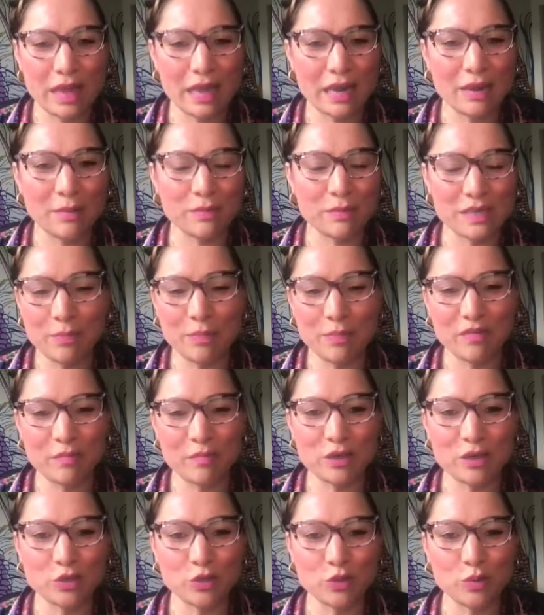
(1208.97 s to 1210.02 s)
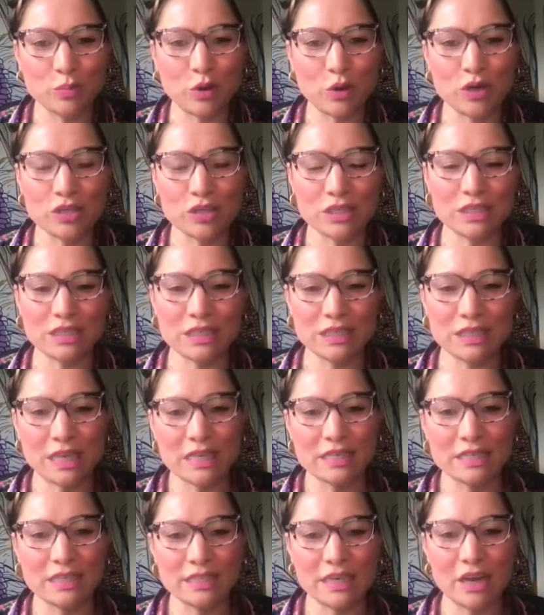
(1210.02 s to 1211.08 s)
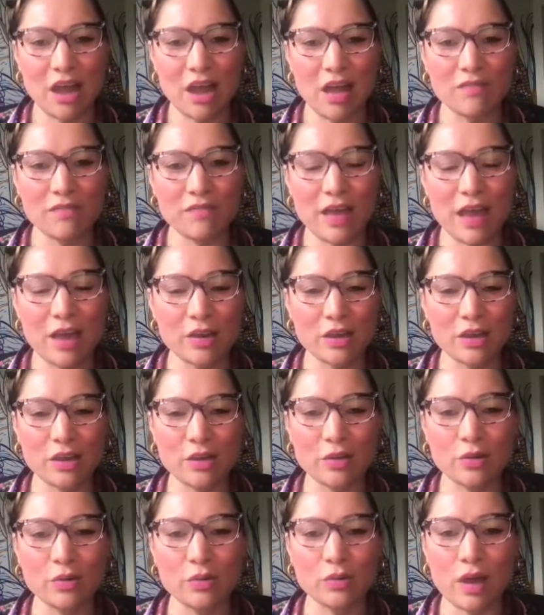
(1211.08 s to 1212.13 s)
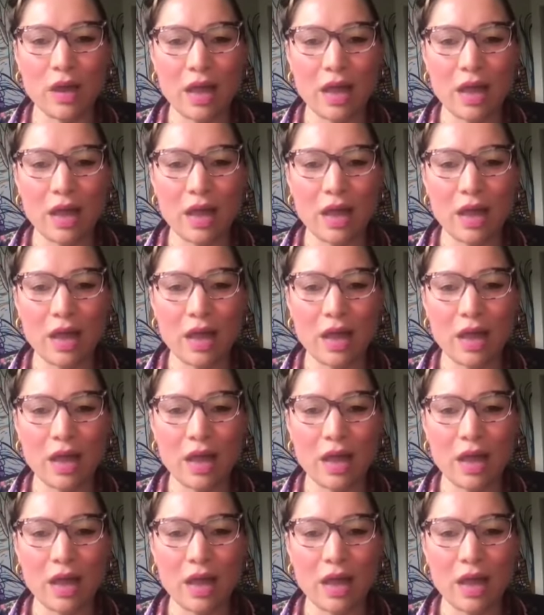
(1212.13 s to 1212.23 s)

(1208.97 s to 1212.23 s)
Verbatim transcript: any type of mushroom or just dust it off. How do you?